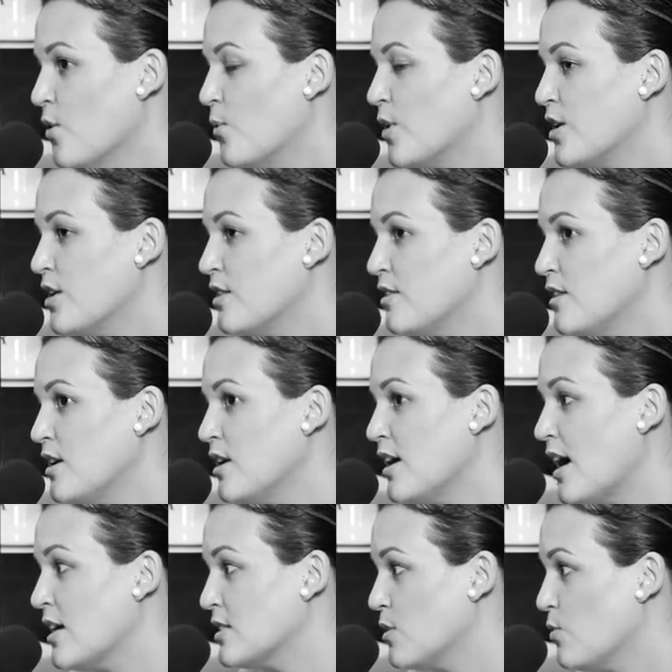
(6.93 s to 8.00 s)
where you think
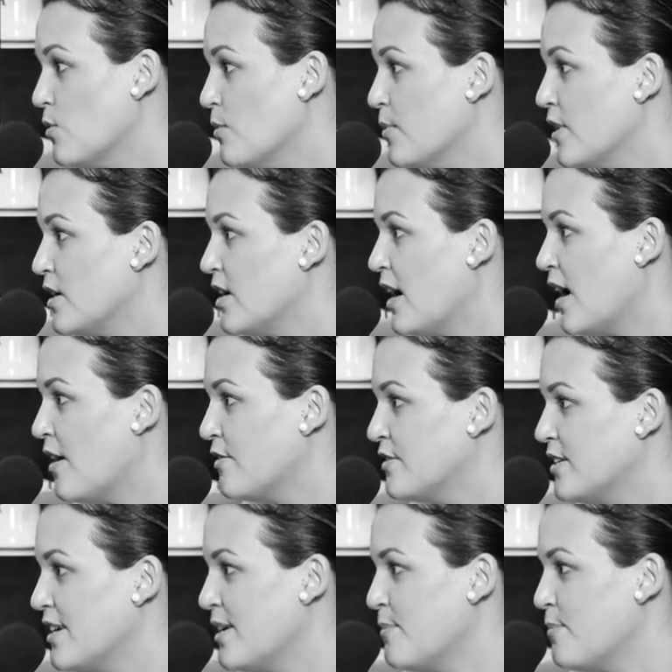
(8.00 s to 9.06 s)
as a woman you have
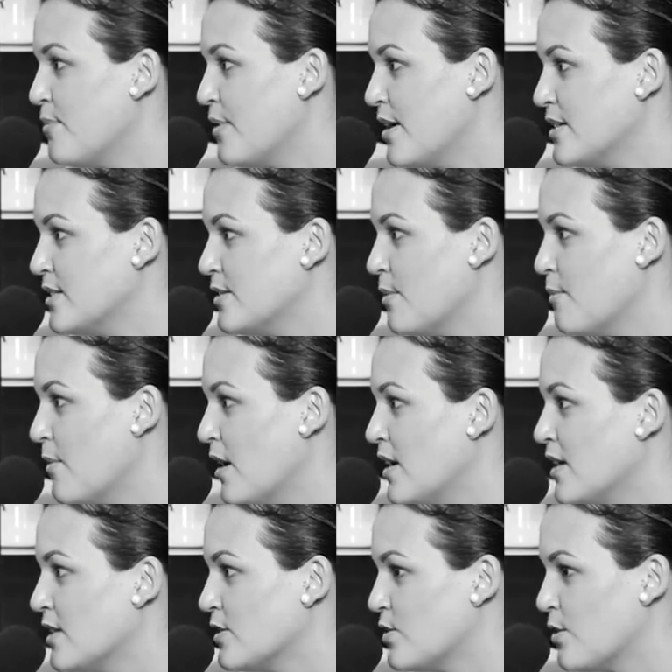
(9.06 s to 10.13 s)
to impress somebody
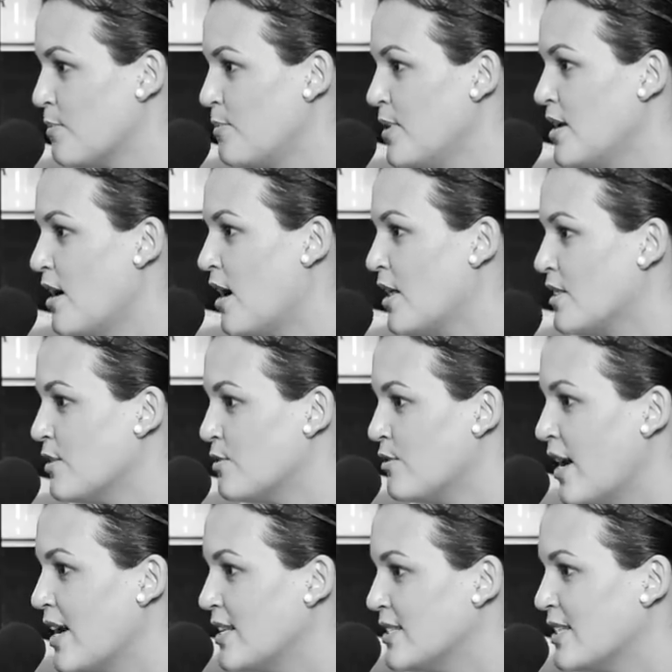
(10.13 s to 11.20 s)
else or be on the
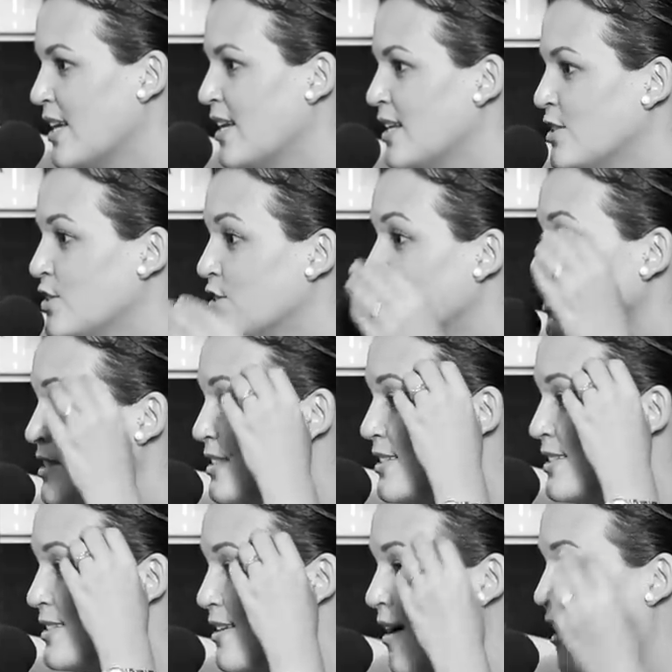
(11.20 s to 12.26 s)
right side. It's mm-hmm. just
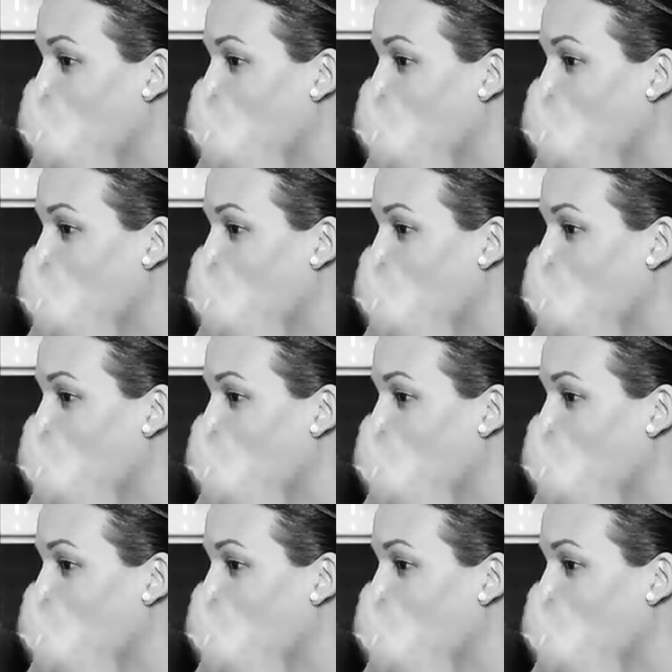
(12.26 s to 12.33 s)
this mm-hmm.